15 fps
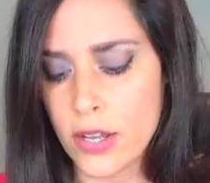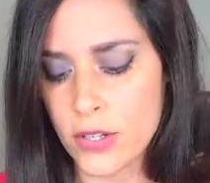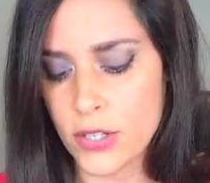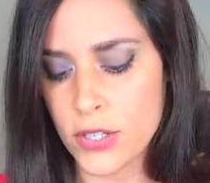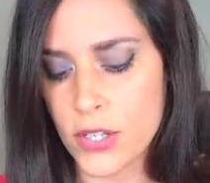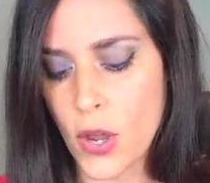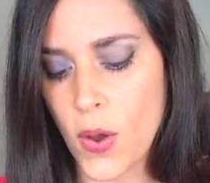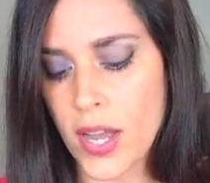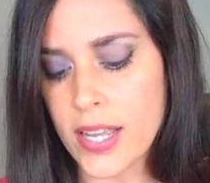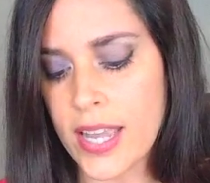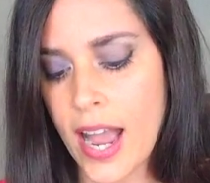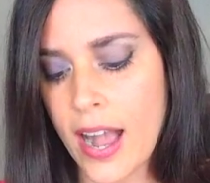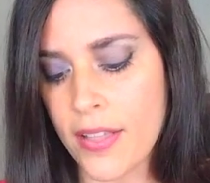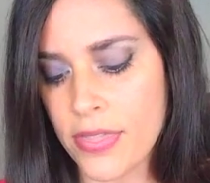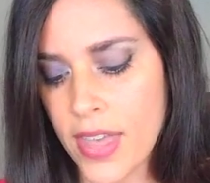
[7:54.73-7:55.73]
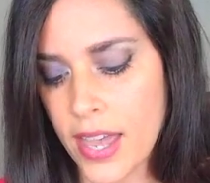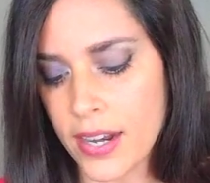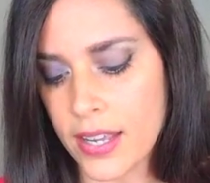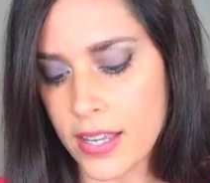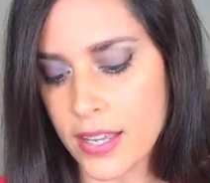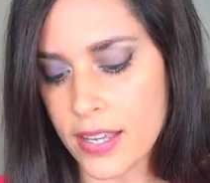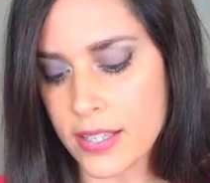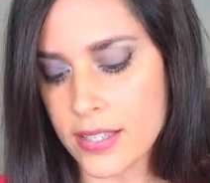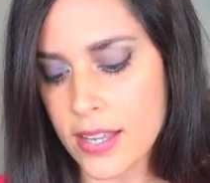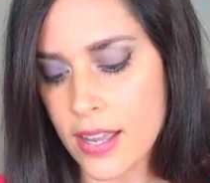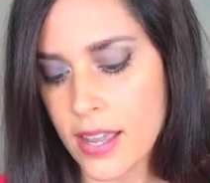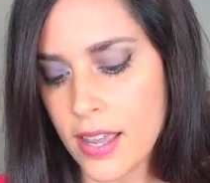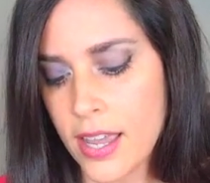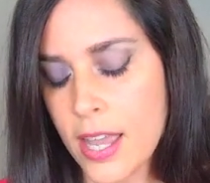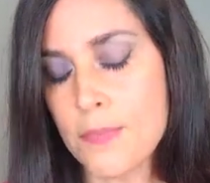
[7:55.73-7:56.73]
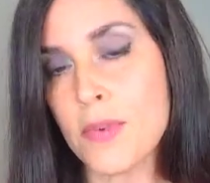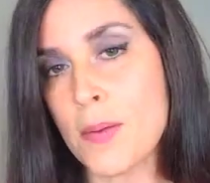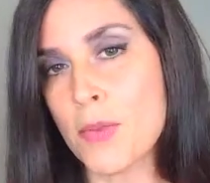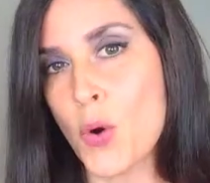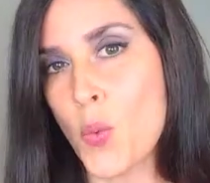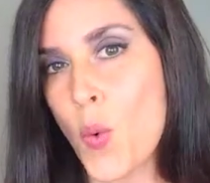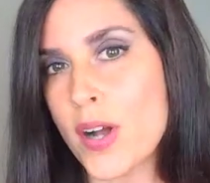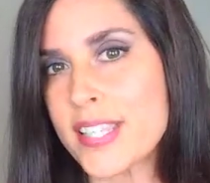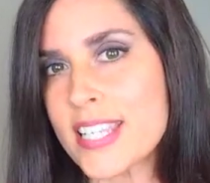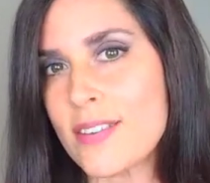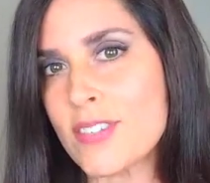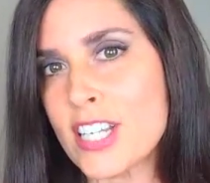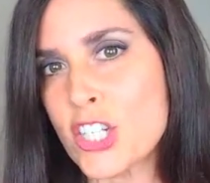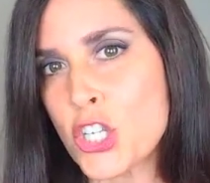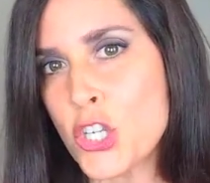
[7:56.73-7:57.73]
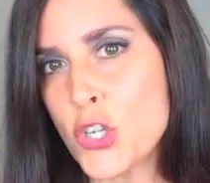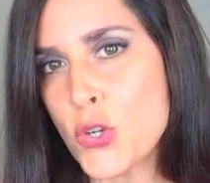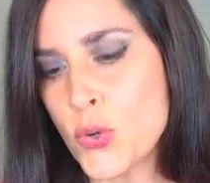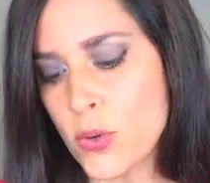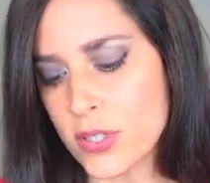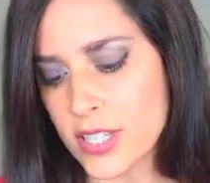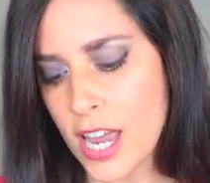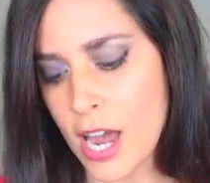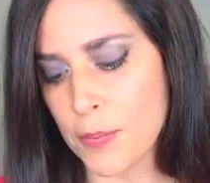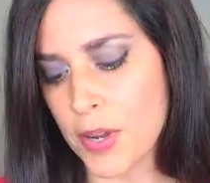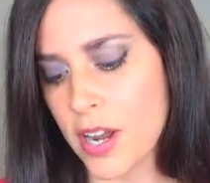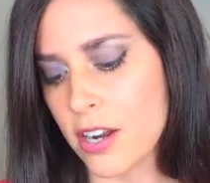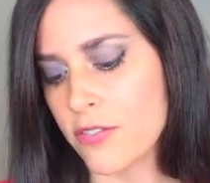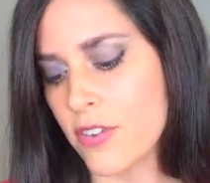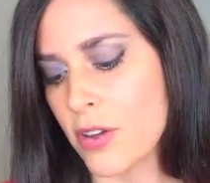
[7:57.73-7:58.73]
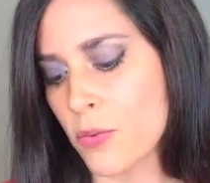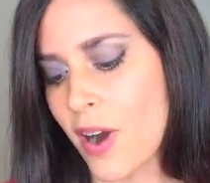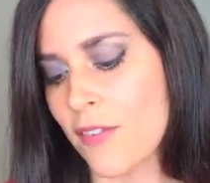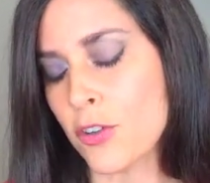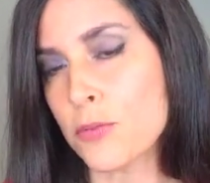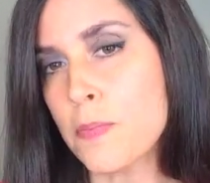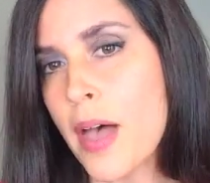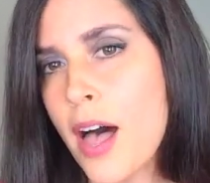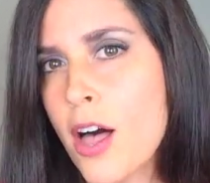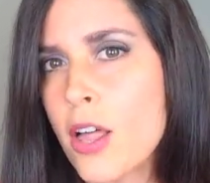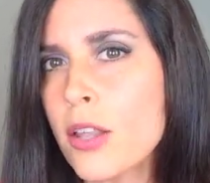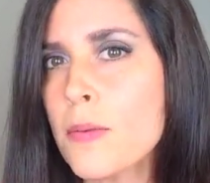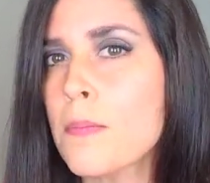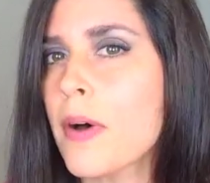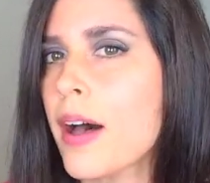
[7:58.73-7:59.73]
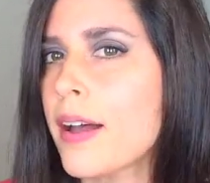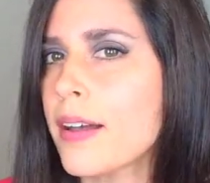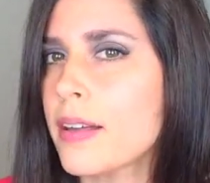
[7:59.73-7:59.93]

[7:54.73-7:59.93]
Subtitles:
So again, that is hip number 172, Tap It out of Unrivaled Bell by